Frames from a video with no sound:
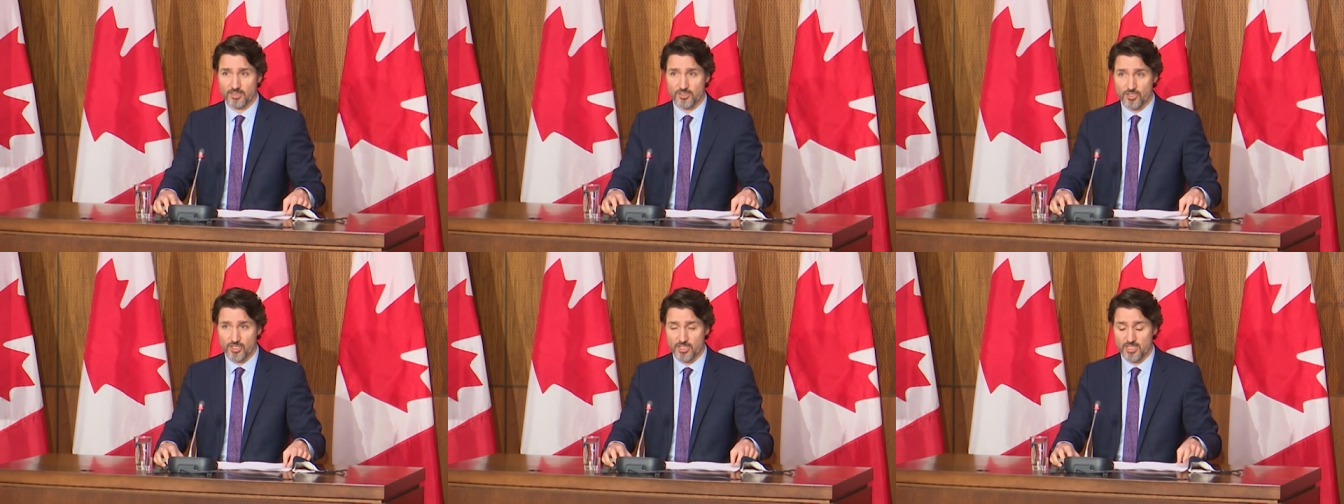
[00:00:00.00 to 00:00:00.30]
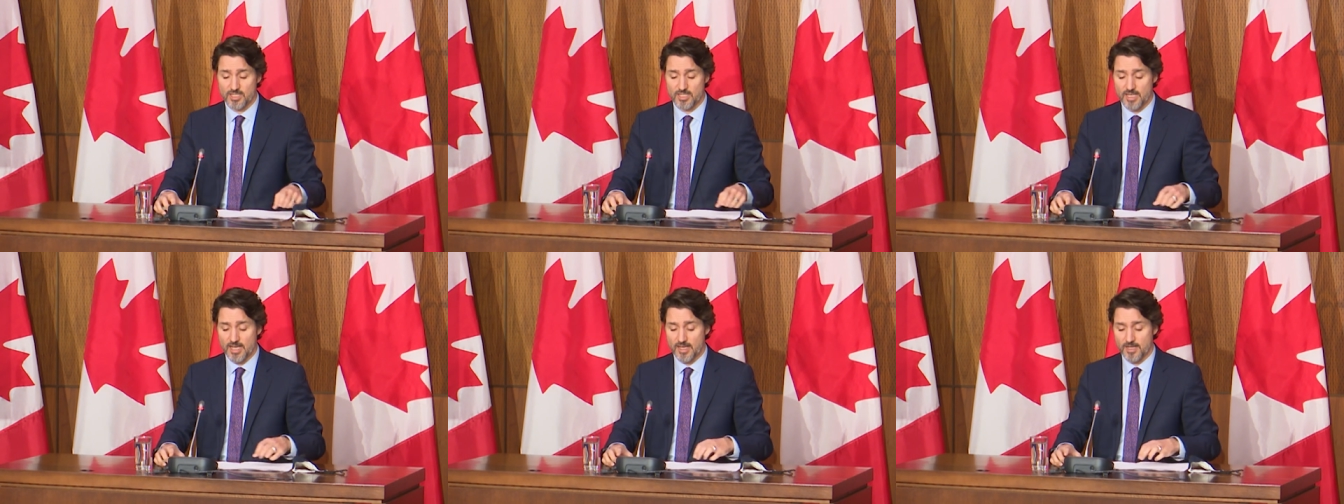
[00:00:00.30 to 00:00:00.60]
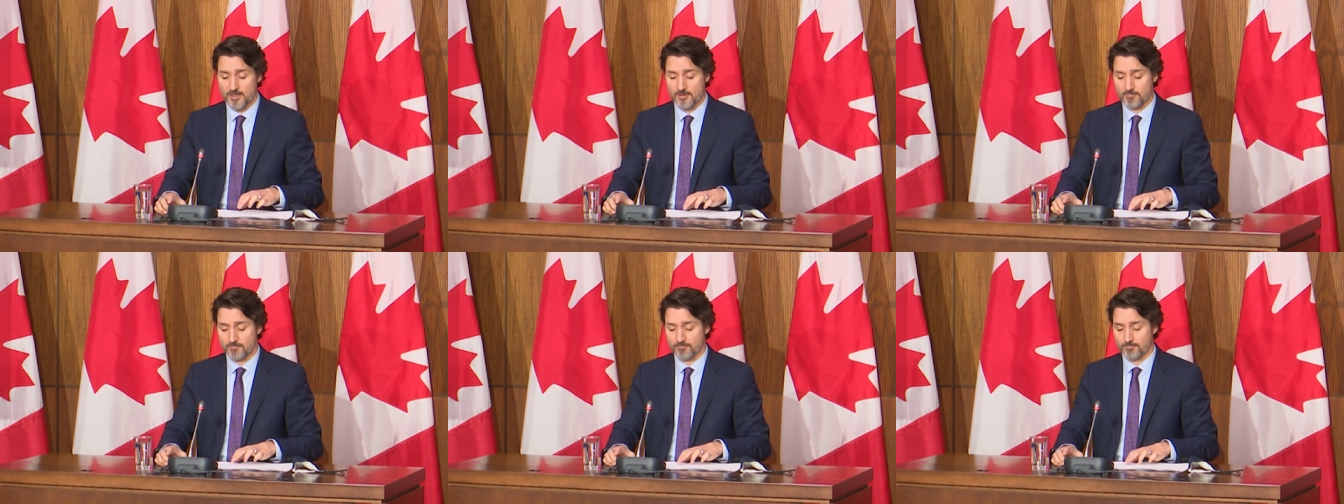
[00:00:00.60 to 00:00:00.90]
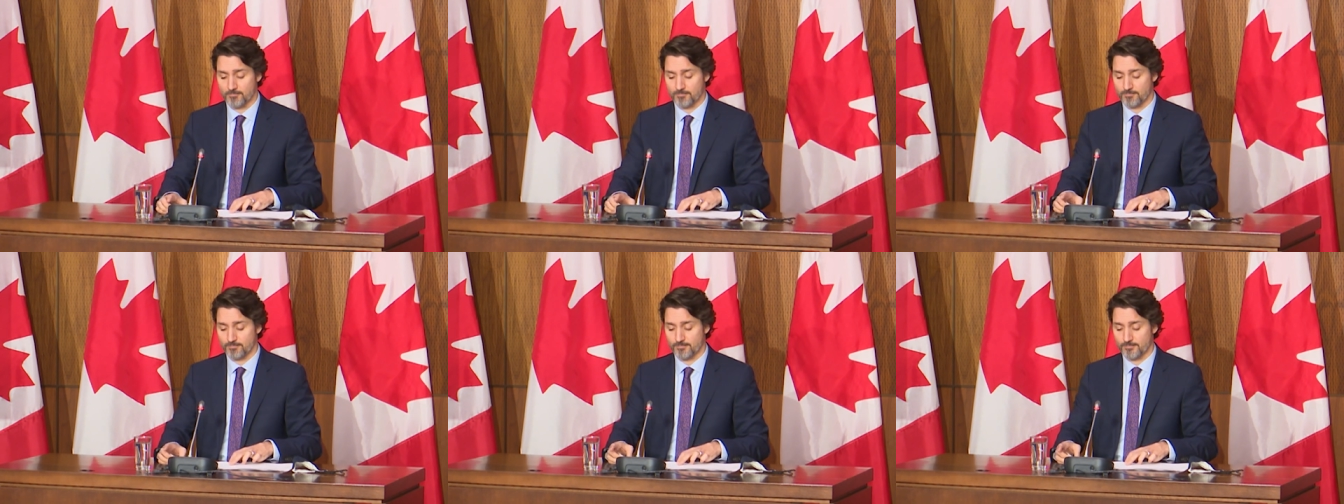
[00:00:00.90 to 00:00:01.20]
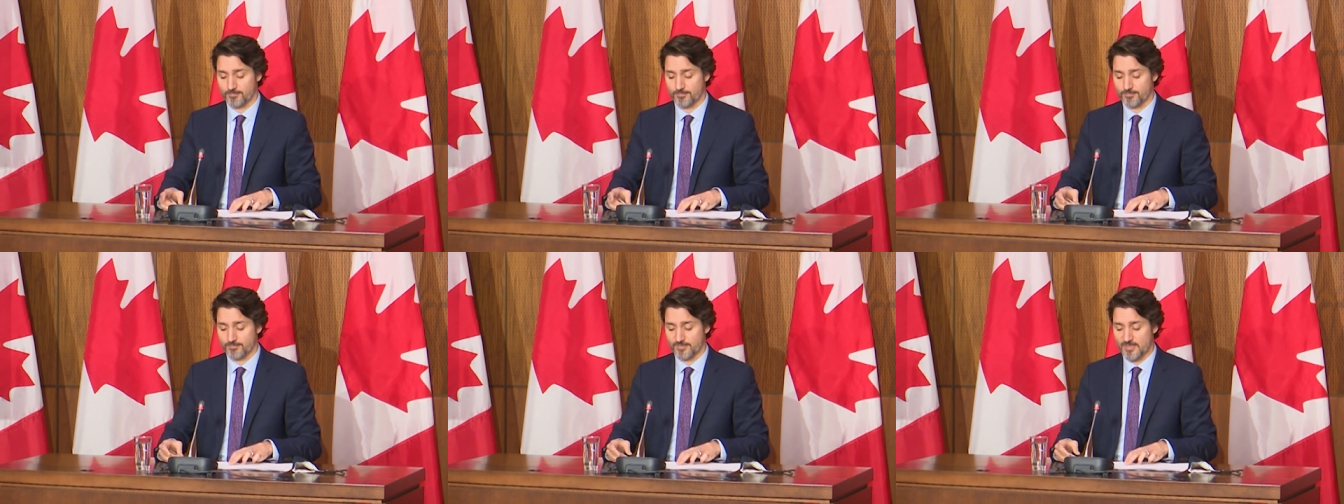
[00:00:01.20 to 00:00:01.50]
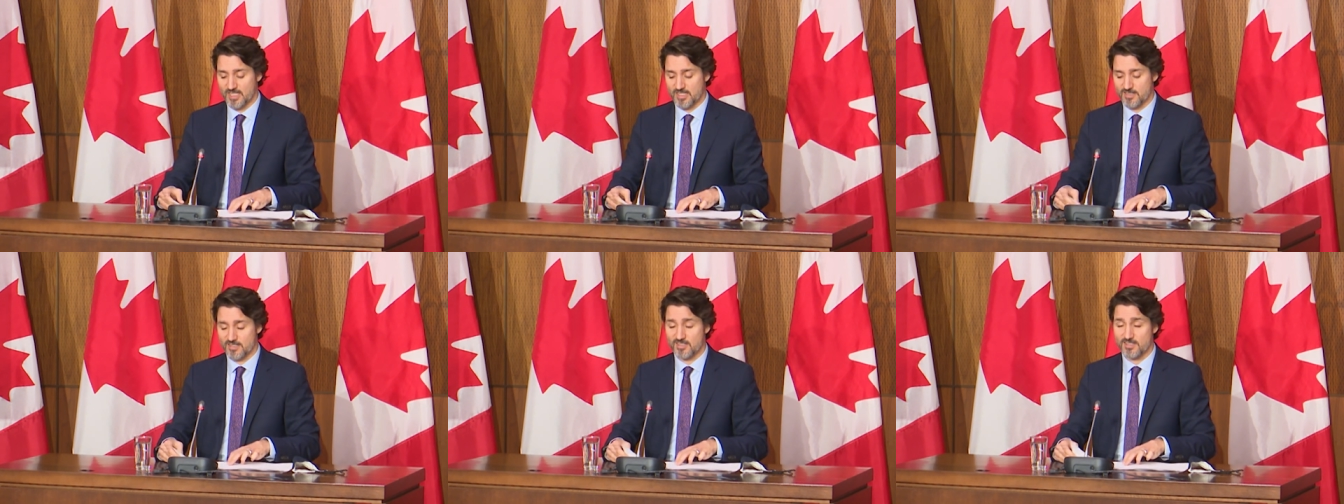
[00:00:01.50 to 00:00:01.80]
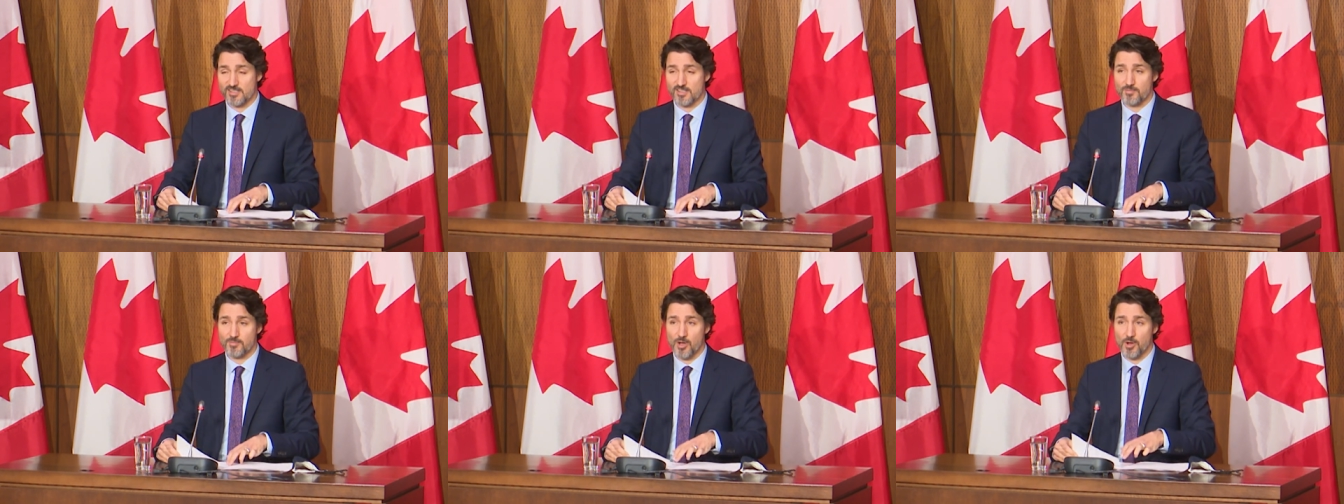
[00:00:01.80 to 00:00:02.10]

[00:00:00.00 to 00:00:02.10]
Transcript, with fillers: the G T A. This is the